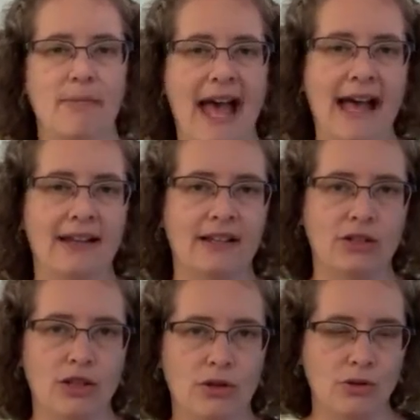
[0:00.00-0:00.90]
back
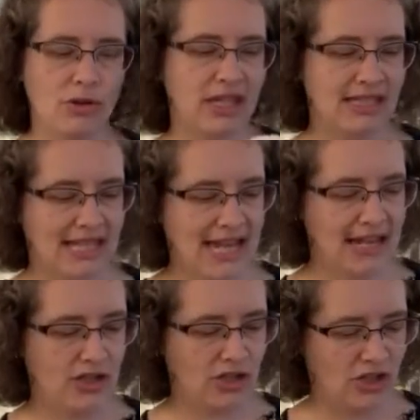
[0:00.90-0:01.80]
to the
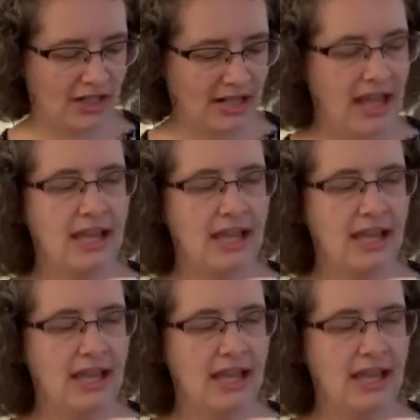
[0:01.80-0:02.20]
station.